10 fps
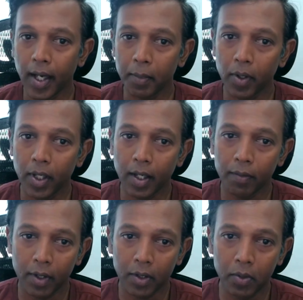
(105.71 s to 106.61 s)
I'm going to
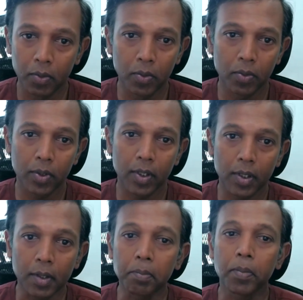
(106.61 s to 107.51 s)
cover two
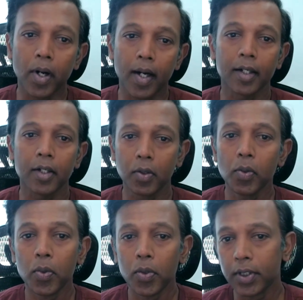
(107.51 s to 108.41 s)
important
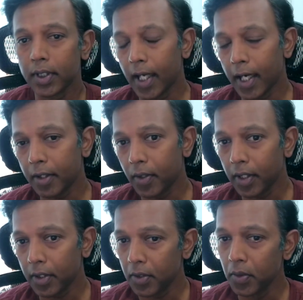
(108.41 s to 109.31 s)
tools that you
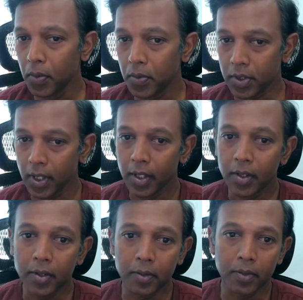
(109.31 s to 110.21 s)
can use
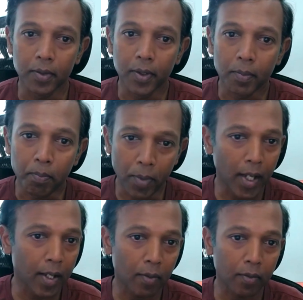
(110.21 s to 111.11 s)
to
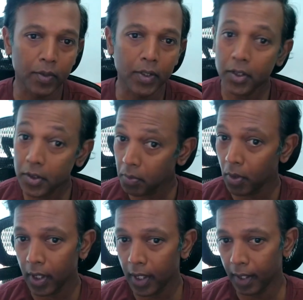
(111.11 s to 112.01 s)
play around with
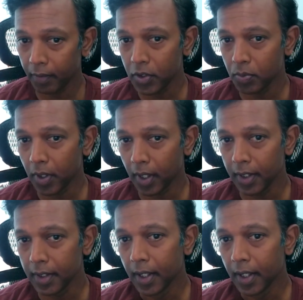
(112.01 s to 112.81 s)
small language model.